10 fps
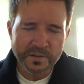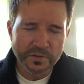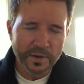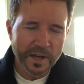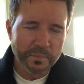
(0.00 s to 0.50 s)

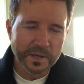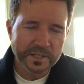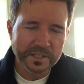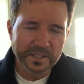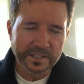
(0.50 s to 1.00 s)
So help
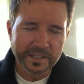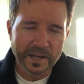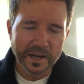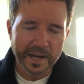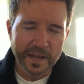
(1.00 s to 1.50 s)
us,
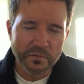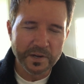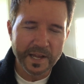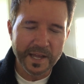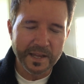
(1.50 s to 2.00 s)
God, every
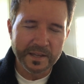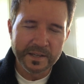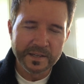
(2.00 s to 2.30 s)
day